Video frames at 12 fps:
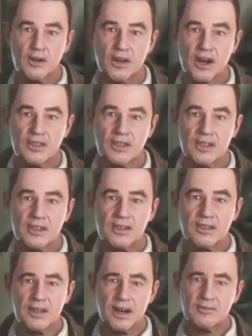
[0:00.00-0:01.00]
or not,
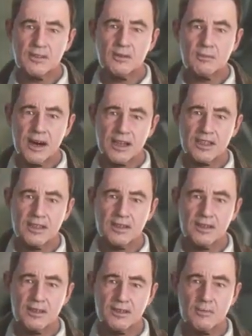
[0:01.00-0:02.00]
you have to admit,
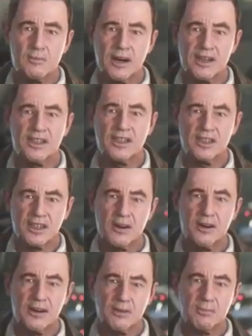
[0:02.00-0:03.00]
the bastards know
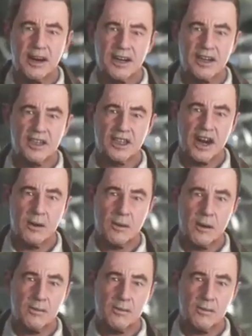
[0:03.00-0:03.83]
how to make a ship.